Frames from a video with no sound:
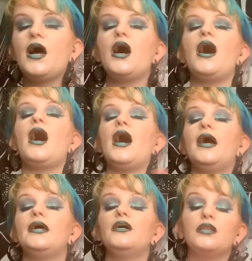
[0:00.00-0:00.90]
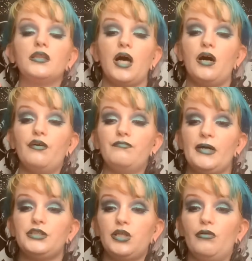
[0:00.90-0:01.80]
I love
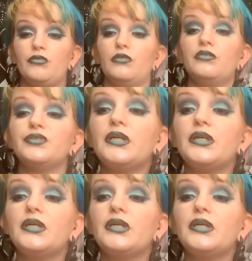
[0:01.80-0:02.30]
my chocos.